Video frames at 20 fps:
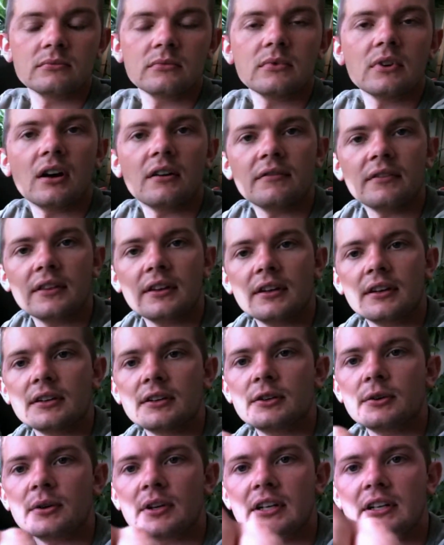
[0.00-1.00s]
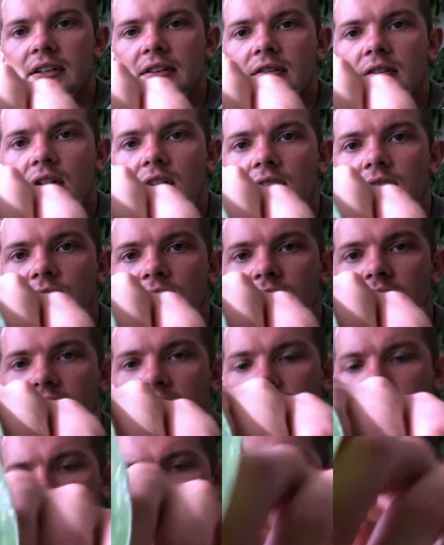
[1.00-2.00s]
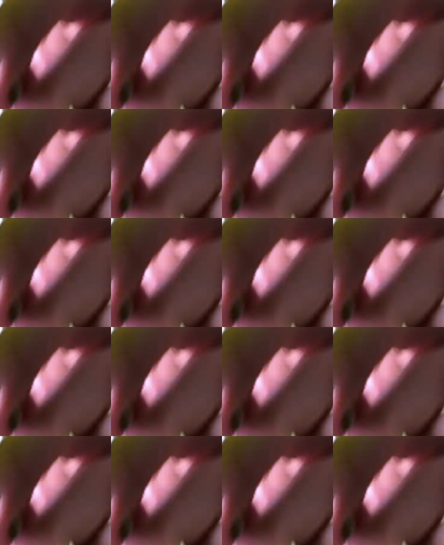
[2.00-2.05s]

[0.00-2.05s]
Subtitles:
of the green on their leaf.